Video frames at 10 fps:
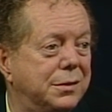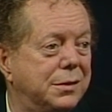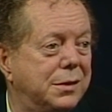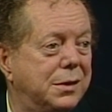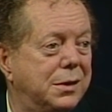
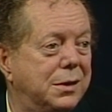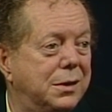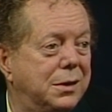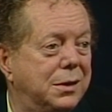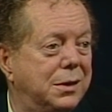
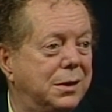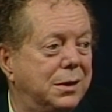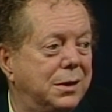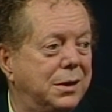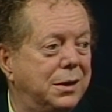
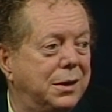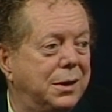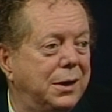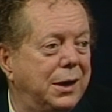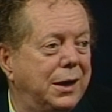Nothing is said.